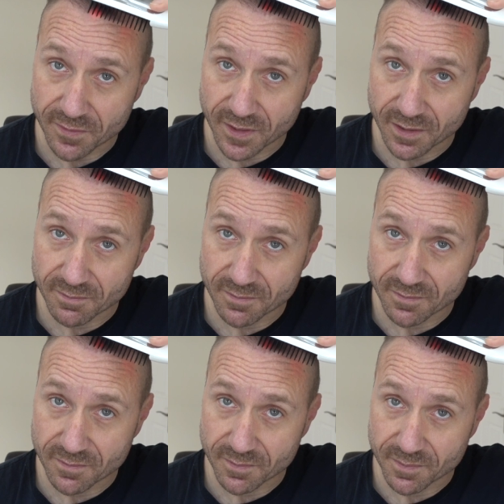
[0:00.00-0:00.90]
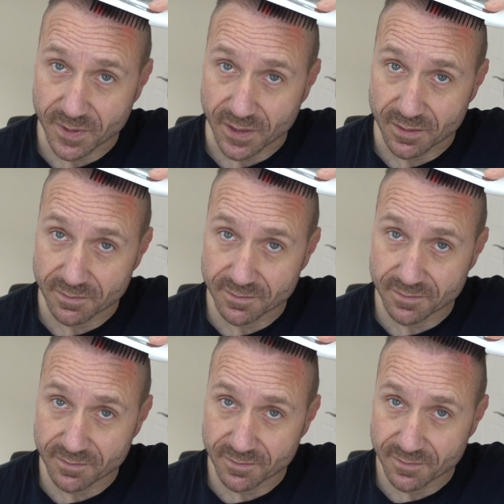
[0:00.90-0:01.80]
it, but
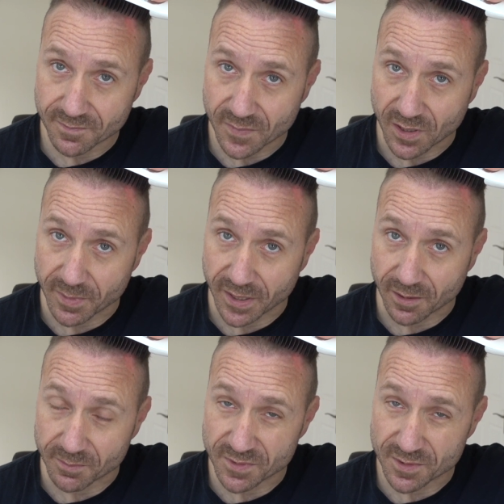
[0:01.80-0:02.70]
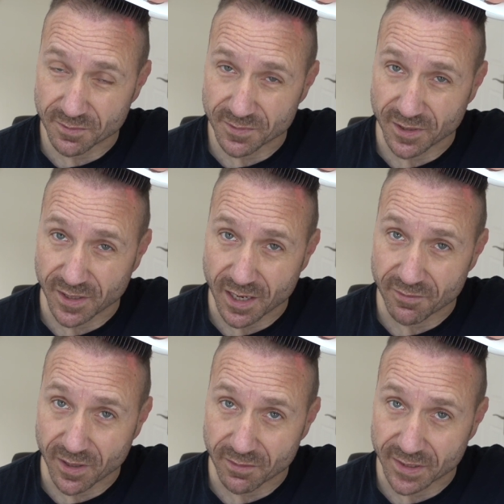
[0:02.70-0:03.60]
I mean, I'm sort of doing it
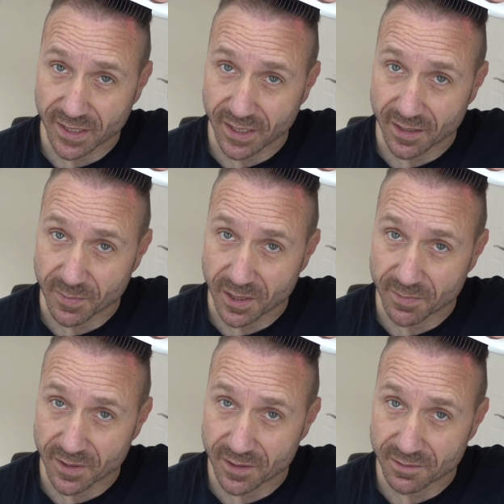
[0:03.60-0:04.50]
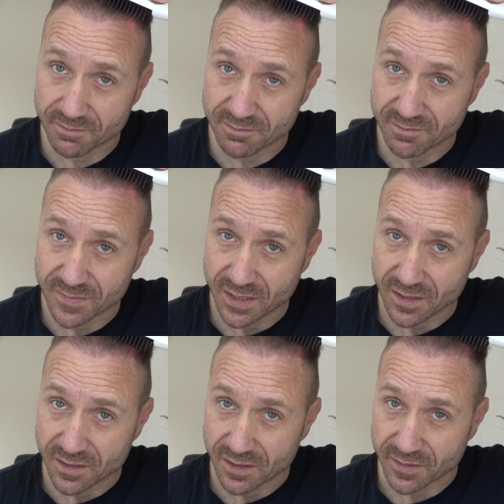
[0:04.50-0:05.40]
every other day at the moment, and
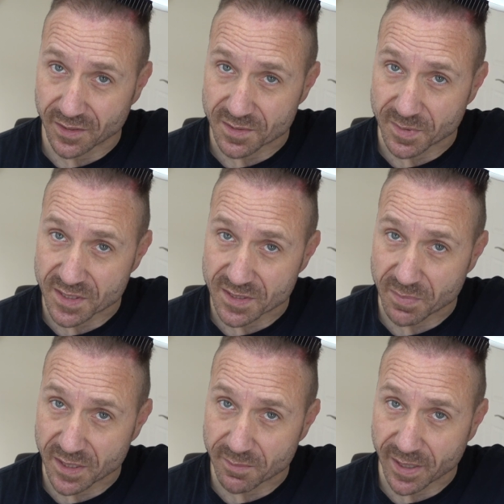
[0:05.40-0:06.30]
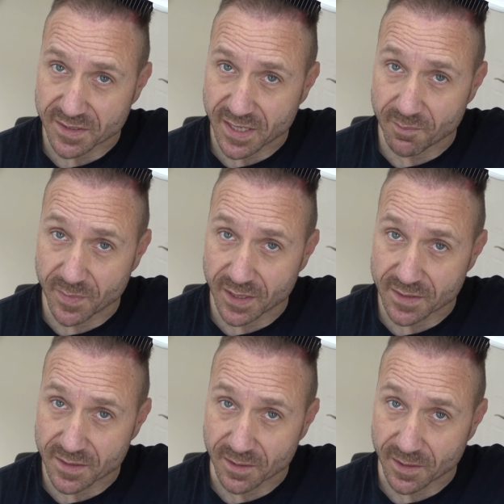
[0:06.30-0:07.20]
I think you're supposed to spend about 10 minutes
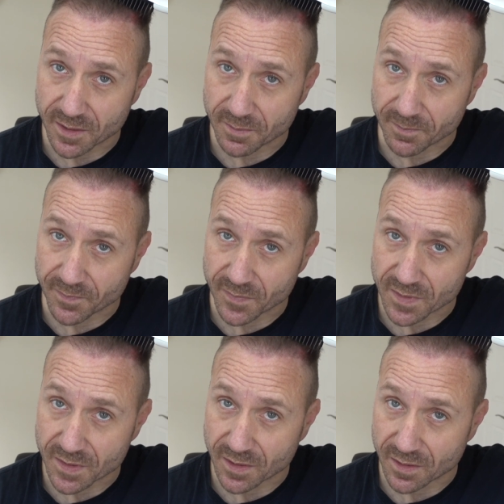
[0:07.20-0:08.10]
doing it. So